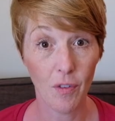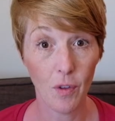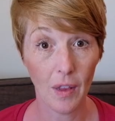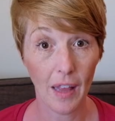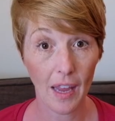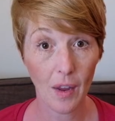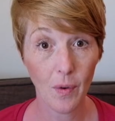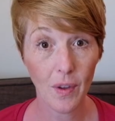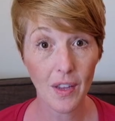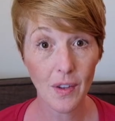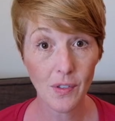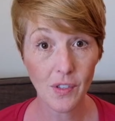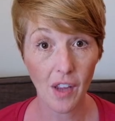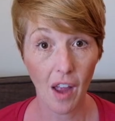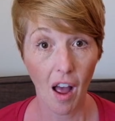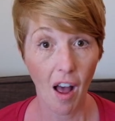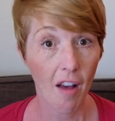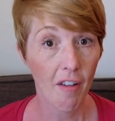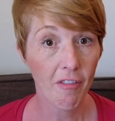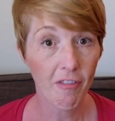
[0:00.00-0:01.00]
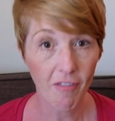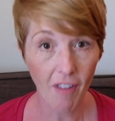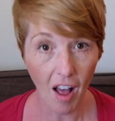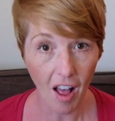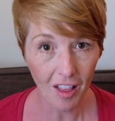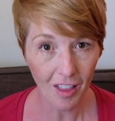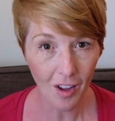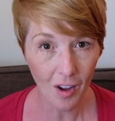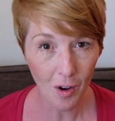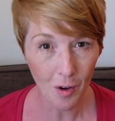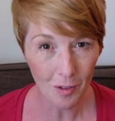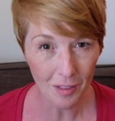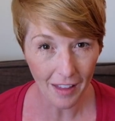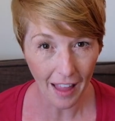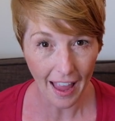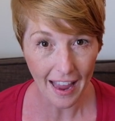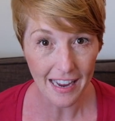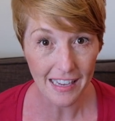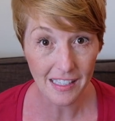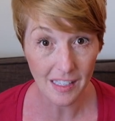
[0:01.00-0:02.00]
If you like what you saw, follow,
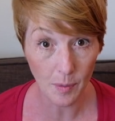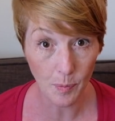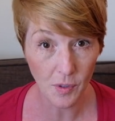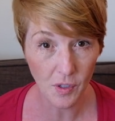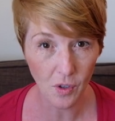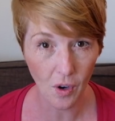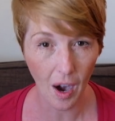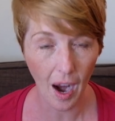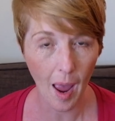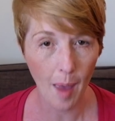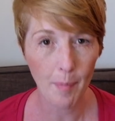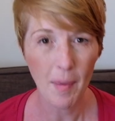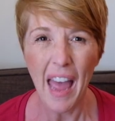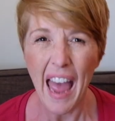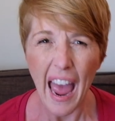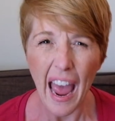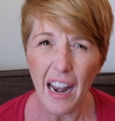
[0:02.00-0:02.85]
like, subscribe,